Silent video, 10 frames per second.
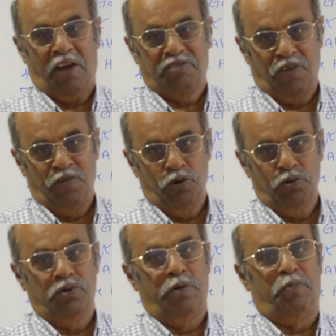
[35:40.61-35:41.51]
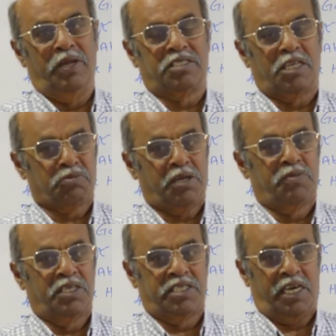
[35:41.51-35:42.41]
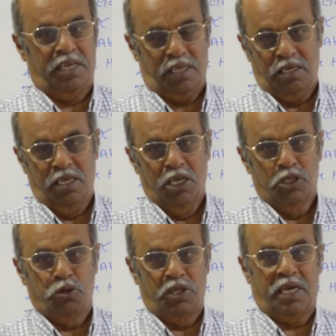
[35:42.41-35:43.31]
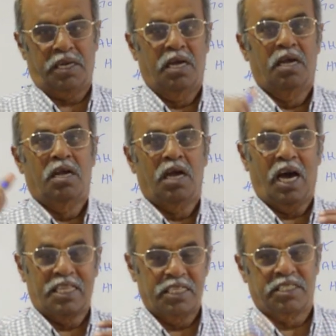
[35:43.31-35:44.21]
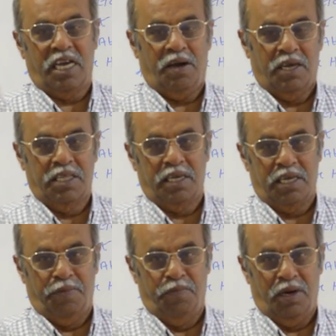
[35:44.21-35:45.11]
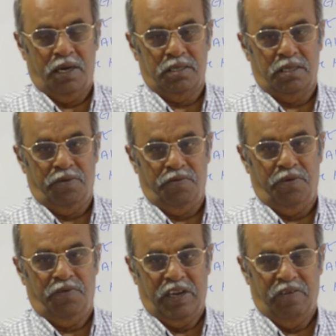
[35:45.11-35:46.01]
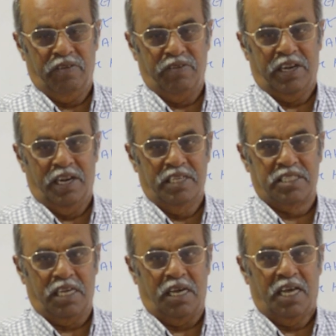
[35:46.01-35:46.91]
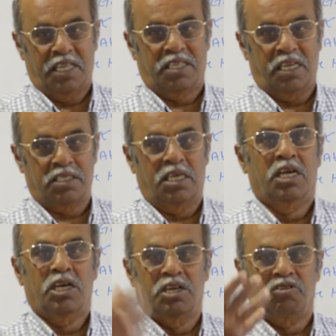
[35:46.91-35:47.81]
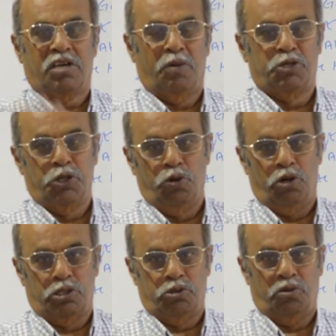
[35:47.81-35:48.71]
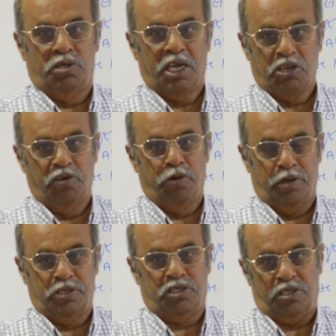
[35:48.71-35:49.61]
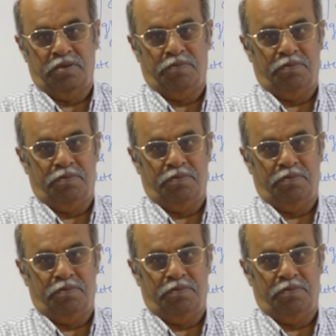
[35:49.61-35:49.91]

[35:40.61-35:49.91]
After view, you please subscribe this channel so that whenever we are releasing other things, it will come to you also. Thank you very much.